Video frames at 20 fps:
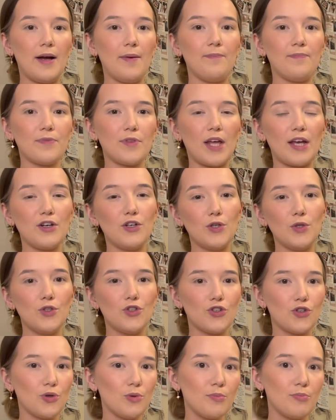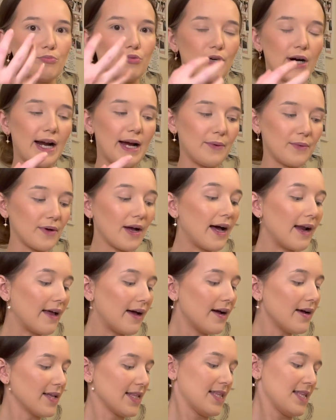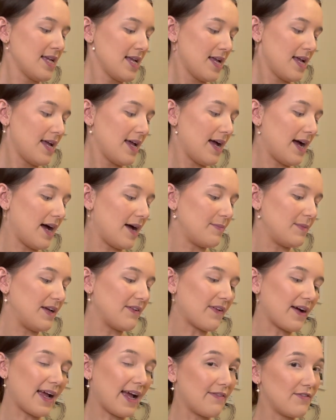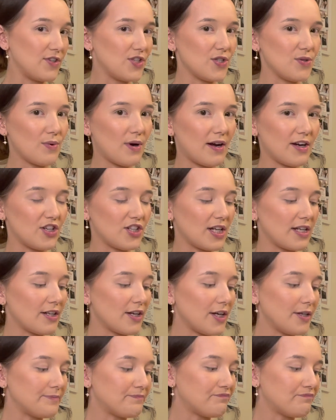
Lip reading: like neutral brown colour, if I ever do eyeshadow.